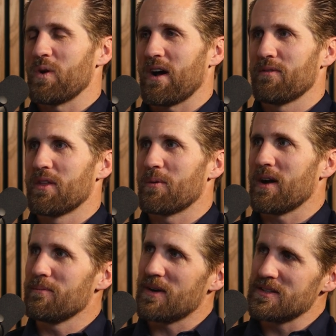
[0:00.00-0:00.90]
have the
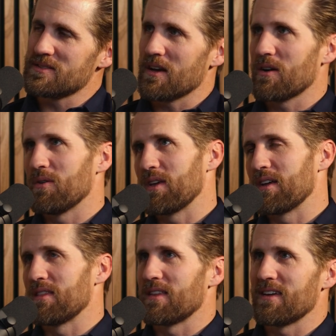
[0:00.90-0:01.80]
right mindset going in